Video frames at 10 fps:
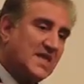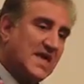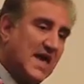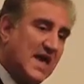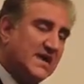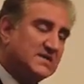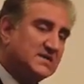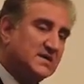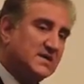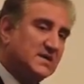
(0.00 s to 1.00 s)
And
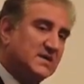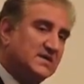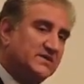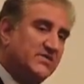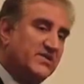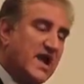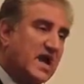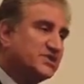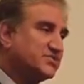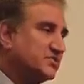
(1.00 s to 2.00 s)
the
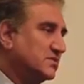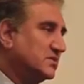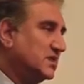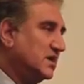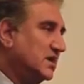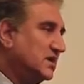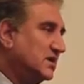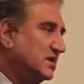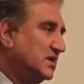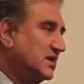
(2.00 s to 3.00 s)
reaction
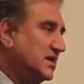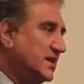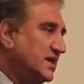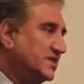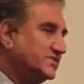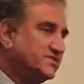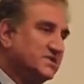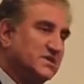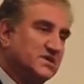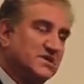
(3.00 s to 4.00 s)
is
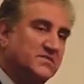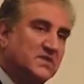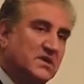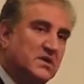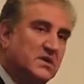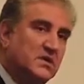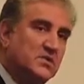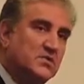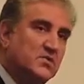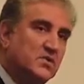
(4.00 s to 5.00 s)

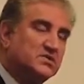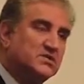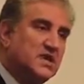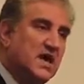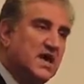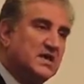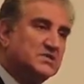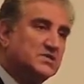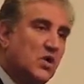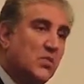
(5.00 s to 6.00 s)
not as
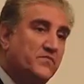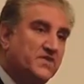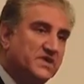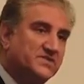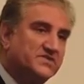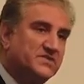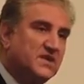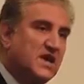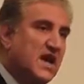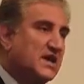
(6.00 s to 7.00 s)
obvious
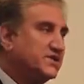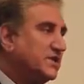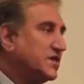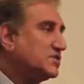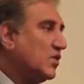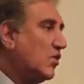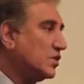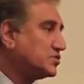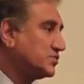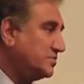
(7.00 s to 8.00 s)
as it
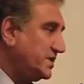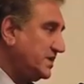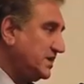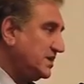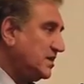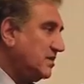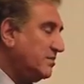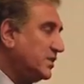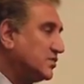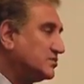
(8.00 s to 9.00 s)
ought to be
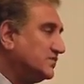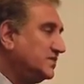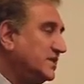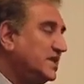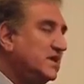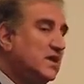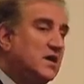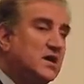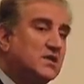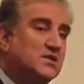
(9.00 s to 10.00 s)
because of the
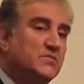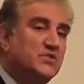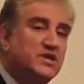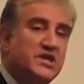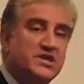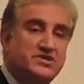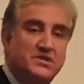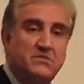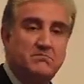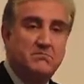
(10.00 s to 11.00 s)
communication
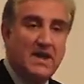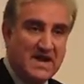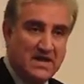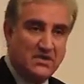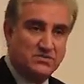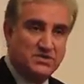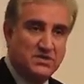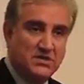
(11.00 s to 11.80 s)
blackout